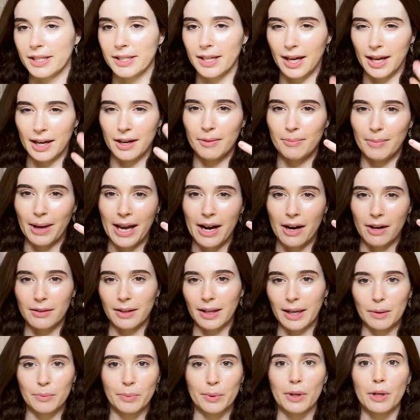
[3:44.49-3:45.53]
It kind of, my hair
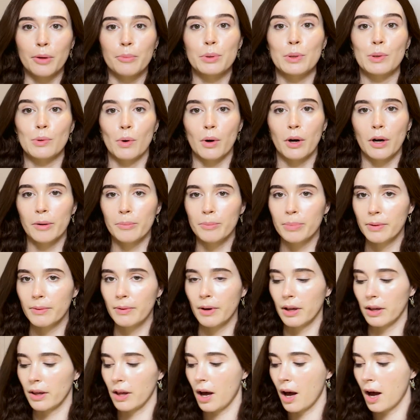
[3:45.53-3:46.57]
like will absorb
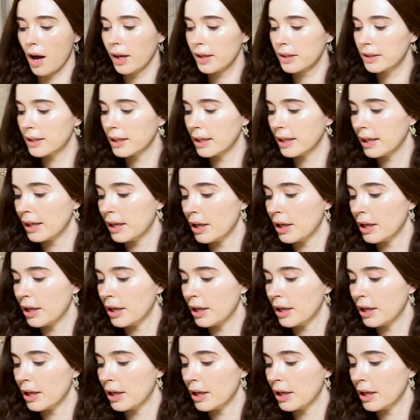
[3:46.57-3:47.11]
a lot.